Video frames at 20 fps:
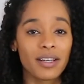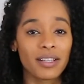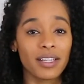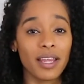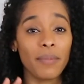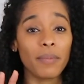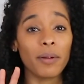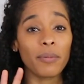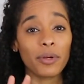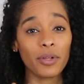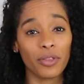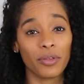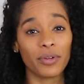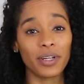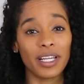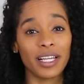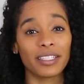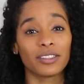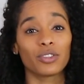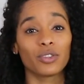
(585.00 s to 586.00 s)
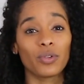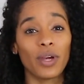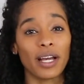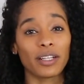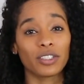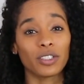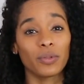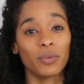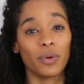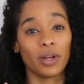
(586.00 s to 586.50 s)
Step number 3 is you
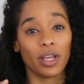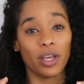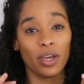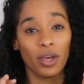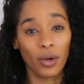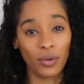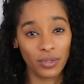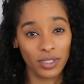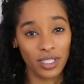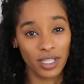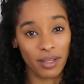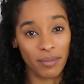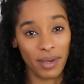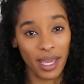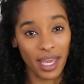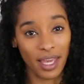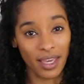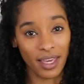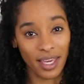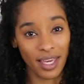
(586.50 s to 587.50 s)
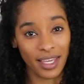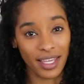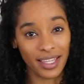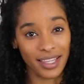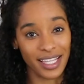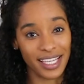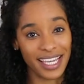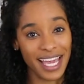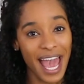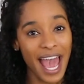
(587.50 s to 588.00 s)
actually want to go to the bank,
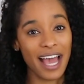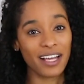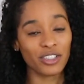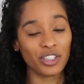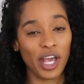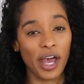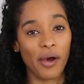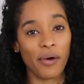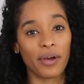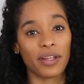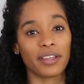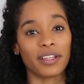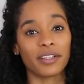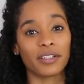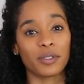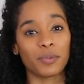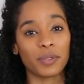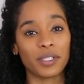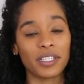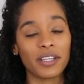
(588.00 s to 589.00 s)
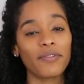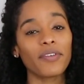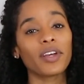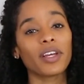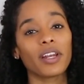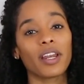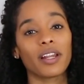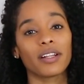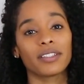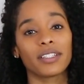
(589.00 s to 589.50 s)
get the cash out in the
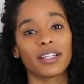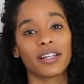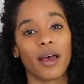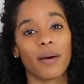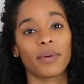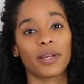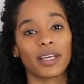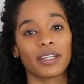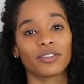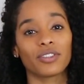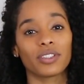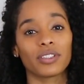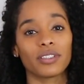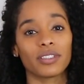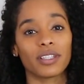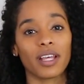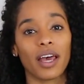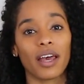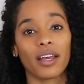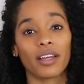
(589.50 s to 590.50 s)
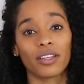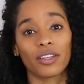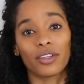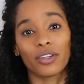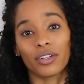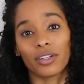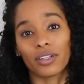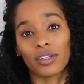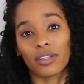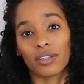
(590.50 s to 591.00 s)
specific denominations that
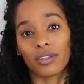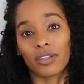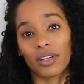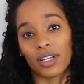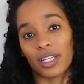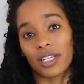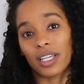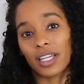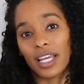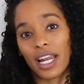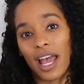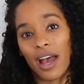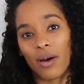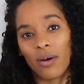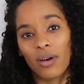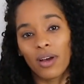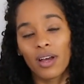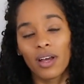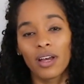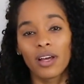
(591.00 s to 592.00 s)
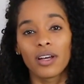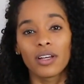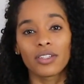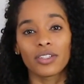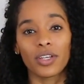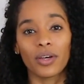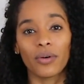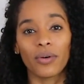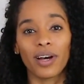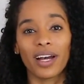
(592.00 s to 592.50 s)
you're looking to get out.
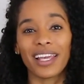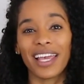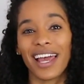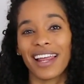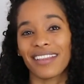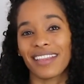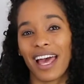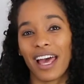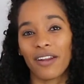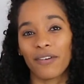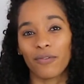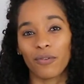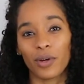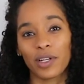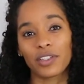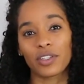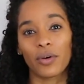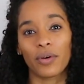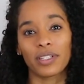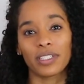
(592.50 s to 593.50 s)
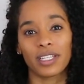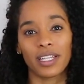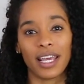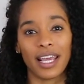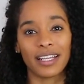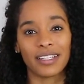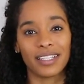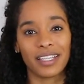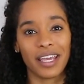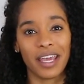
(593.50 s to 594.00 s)
So again, that avoids going to the
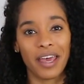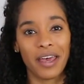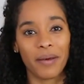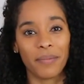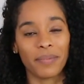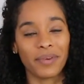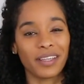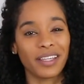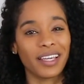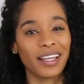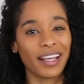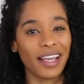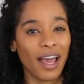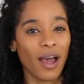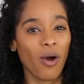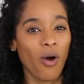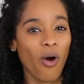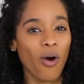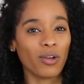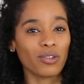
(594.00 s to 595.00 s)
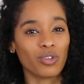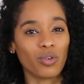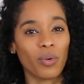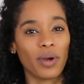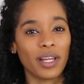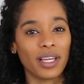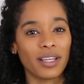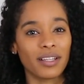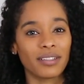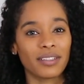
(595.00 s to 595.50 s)
ATM, getting out all
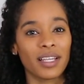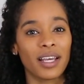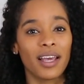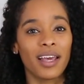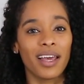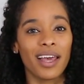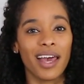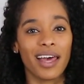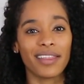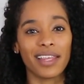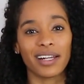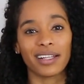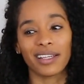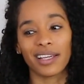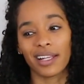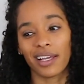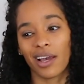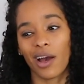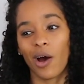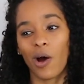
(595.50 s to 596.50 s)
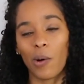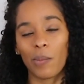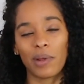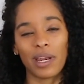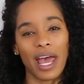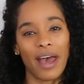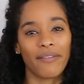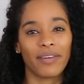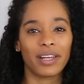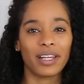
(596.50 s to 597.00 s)
20s, and then getting home
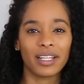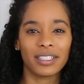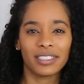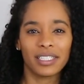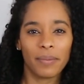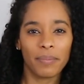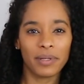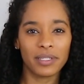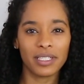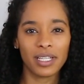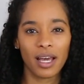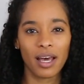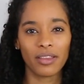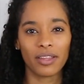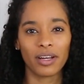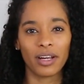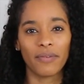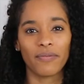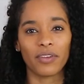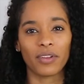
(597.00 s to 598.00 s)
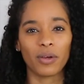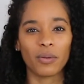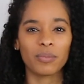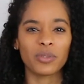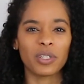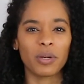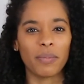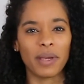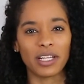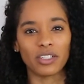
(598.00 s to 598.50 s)
and having to dip into other
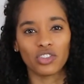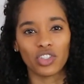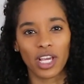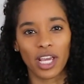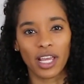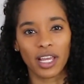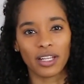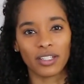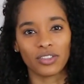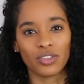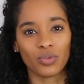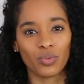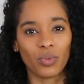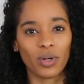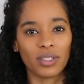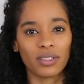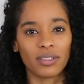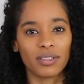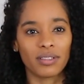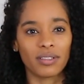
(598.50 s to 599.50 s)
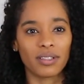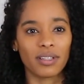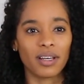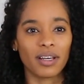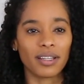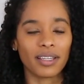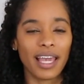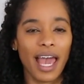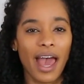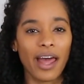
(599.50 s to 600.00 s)
envelopes to make change once
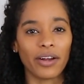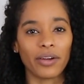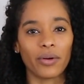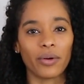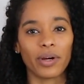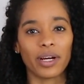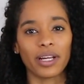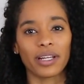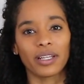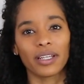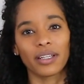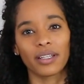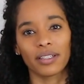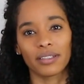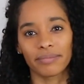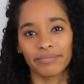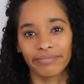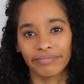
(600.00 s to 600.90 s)
category